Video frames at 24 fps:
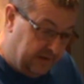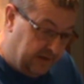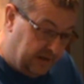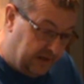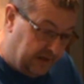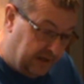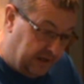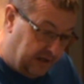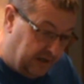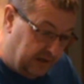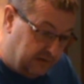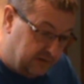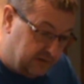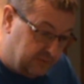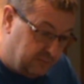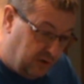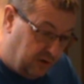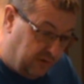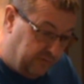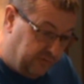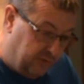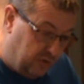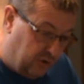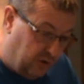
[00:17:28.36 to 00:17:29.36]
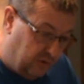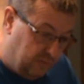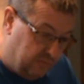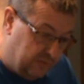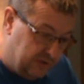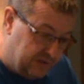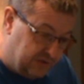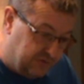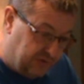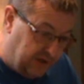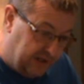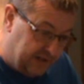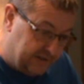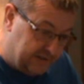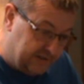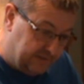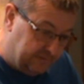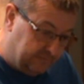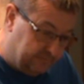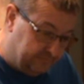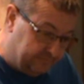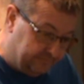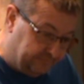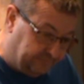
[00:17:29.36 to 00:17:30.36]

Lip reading: and it helps me overcome my stress.